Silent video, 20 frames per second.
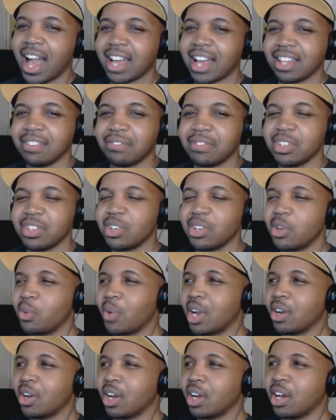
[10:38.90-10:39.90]
I can
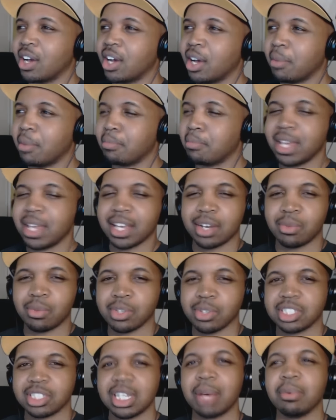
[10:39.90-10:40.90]
feel where uh,
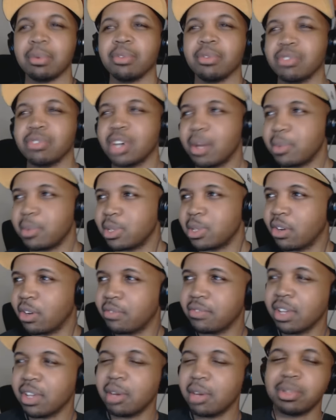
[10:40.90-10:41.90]
Mick was coming from, you
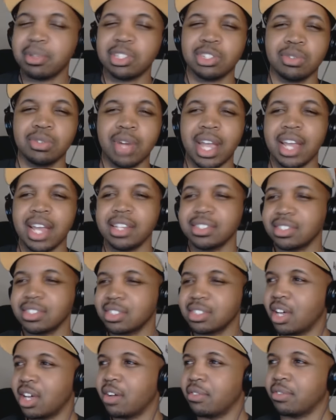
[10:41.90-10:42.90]
know, felt betrayed and
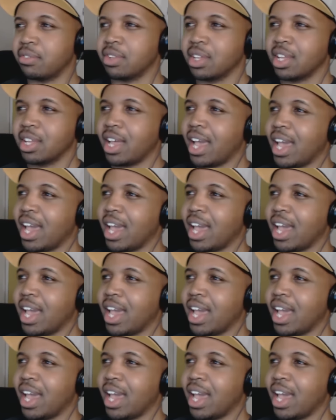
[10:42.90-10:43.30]
stuff.